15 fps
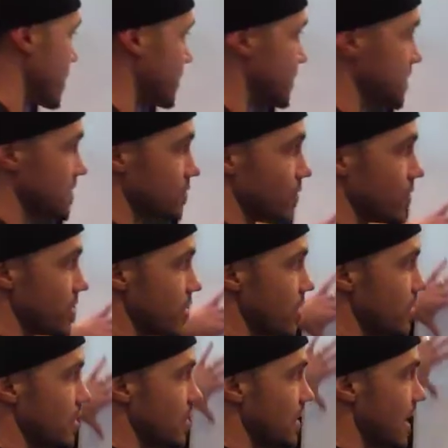up this, what we
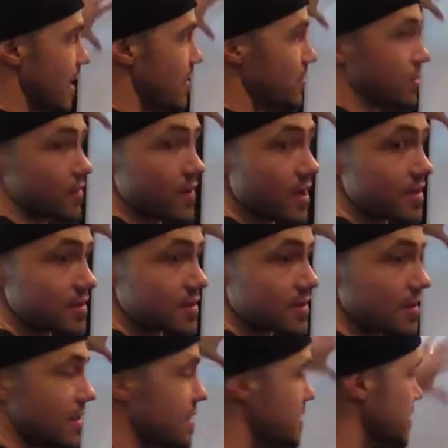call the ladder of
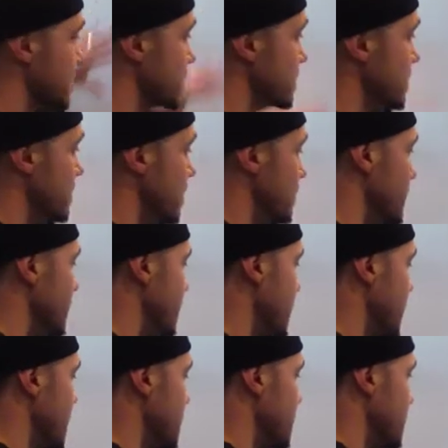escalation of
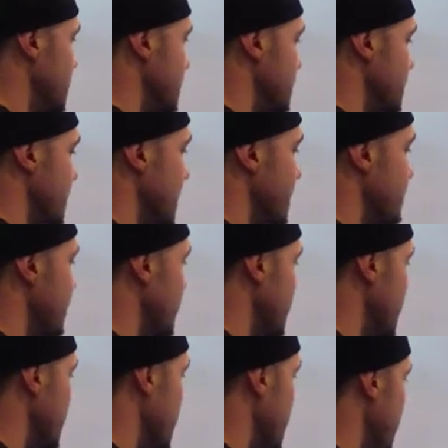information for
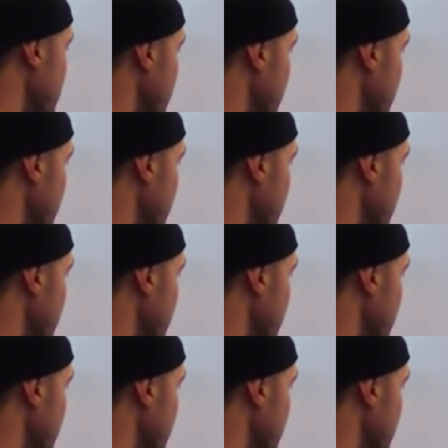people.